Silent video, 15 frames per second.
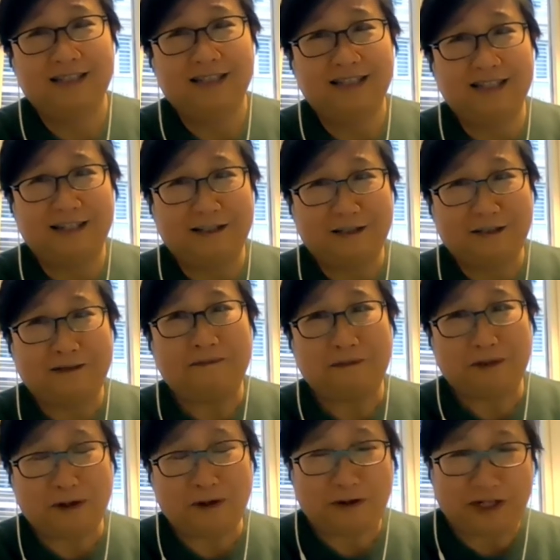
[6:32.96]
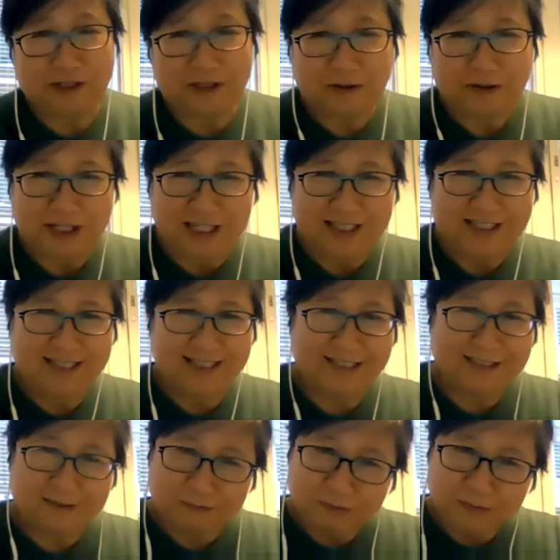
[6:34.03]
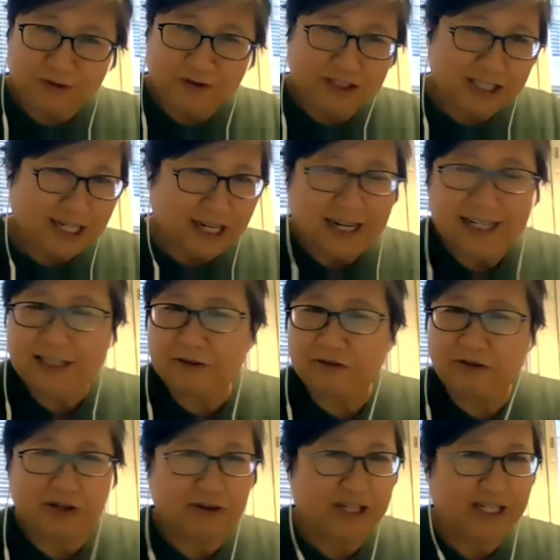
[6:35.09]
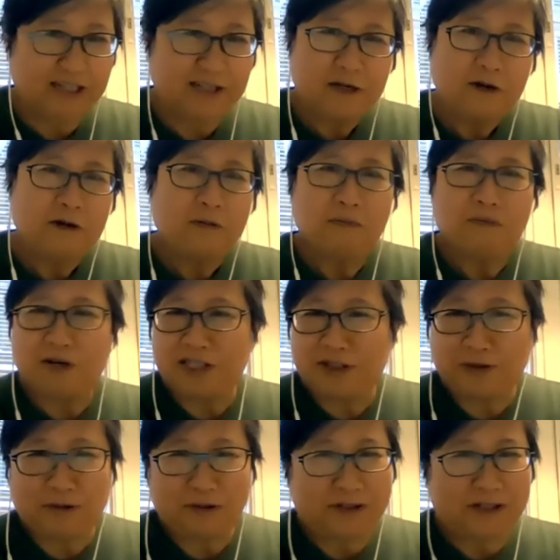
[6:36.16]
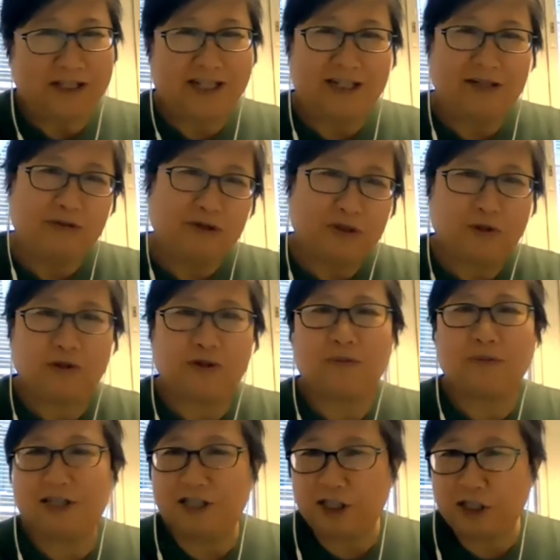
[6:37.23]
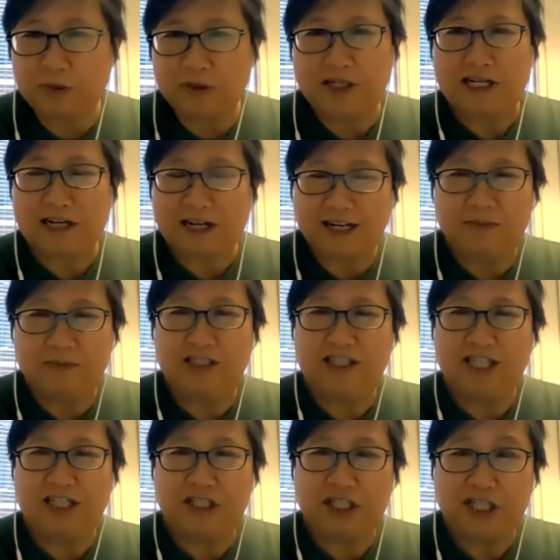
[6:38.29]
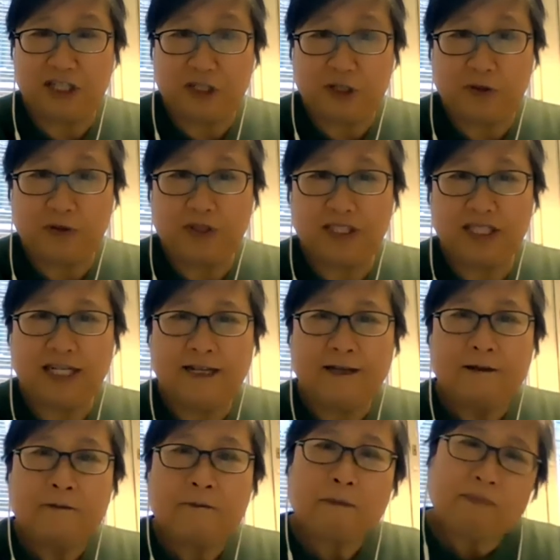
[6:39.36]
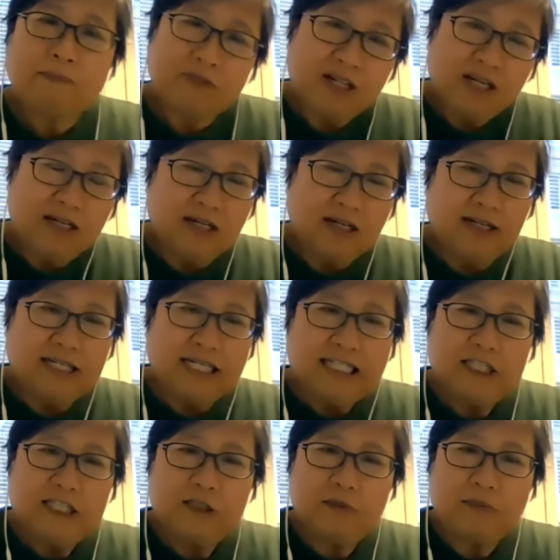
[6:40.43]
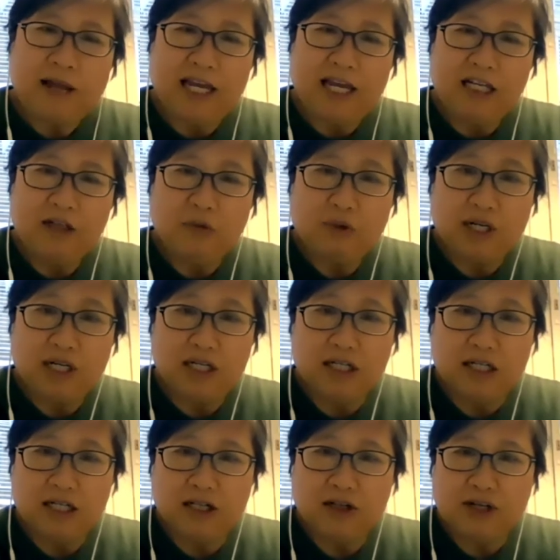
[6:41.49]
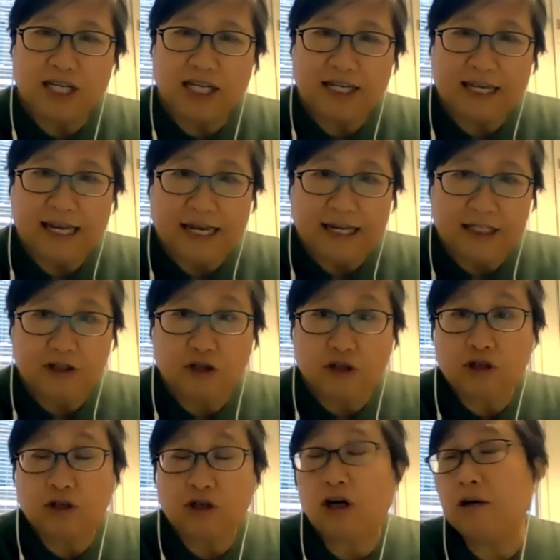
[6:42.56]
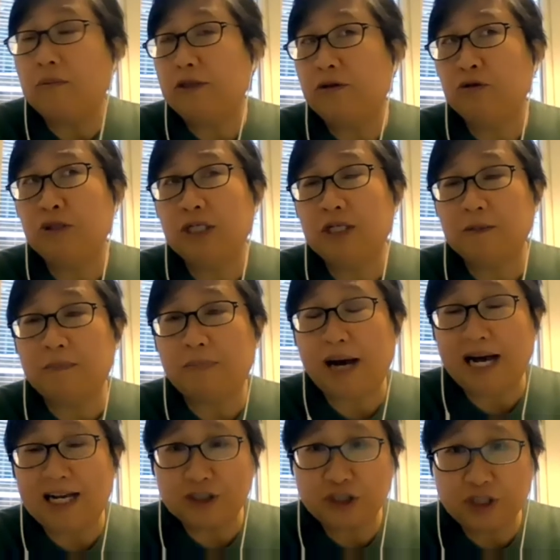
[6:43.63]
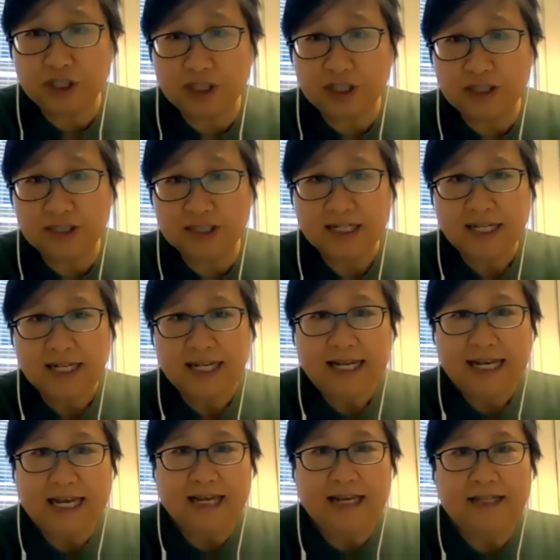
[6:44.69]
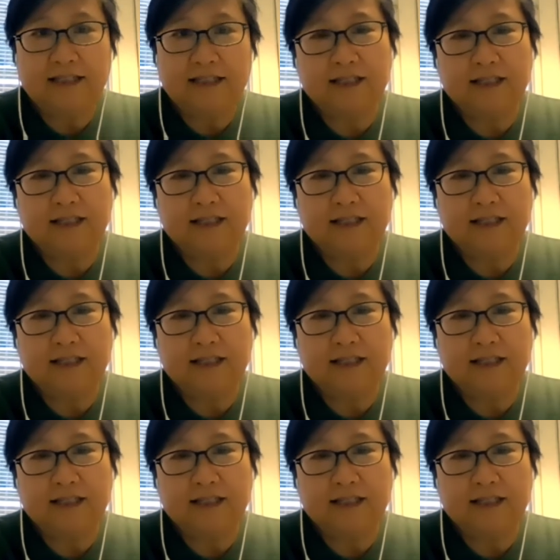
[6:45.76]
in Norway. So it's tied very much in resource management and climate change issues. In Spain, we're looking at communal pastures and